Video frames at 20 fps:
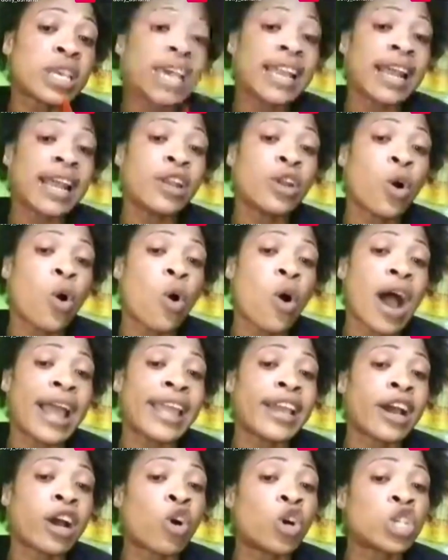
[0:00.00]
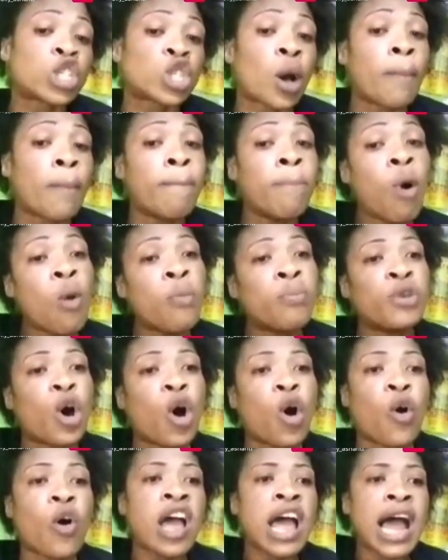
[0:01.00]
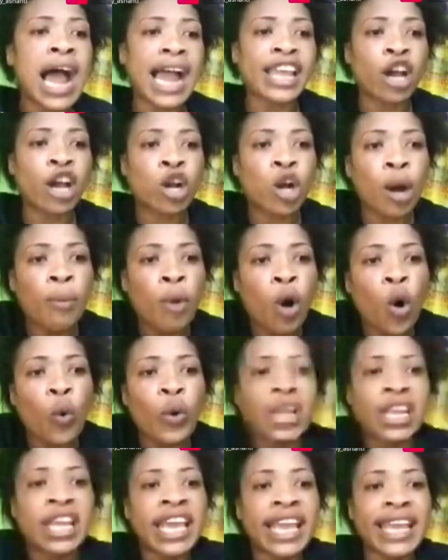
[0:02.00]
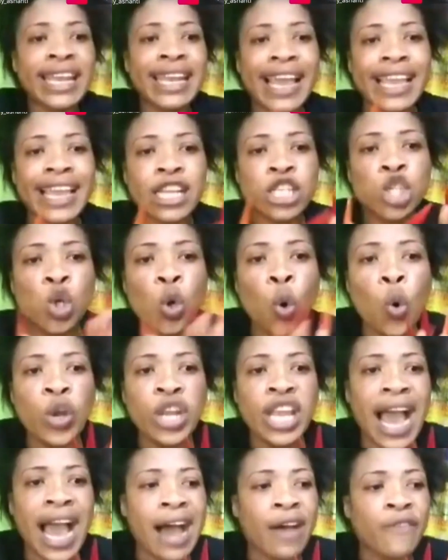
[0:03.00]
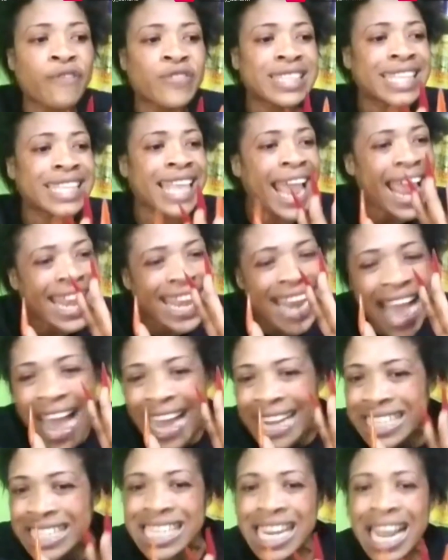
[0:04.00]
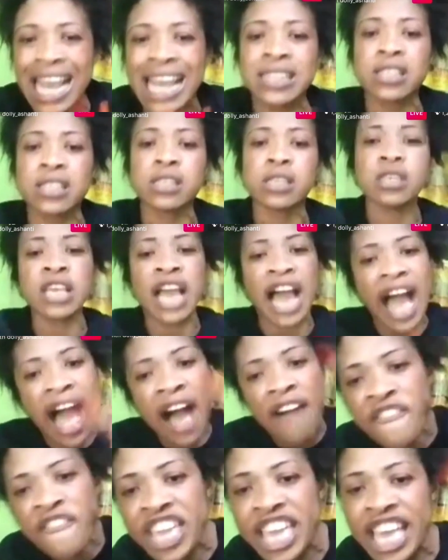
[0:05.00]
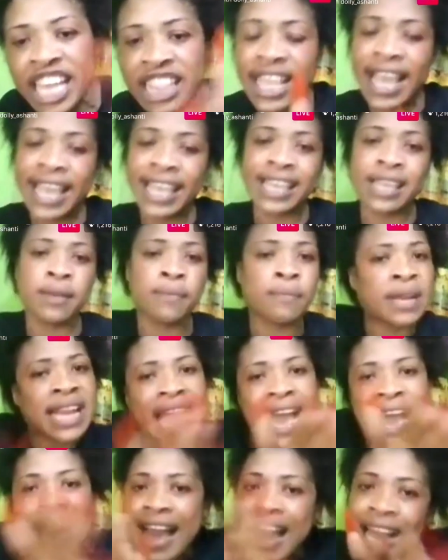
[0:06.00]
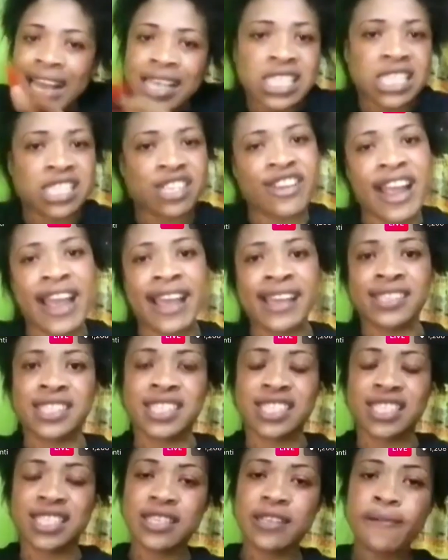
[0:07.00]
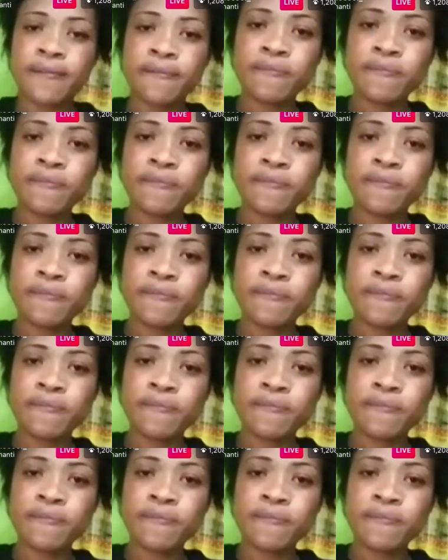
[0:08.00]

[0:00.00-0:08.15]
together now, and you go so boom now, and you come out with, in your tune, you have 10 at chat, you have to get a hit. Me not ask Christ.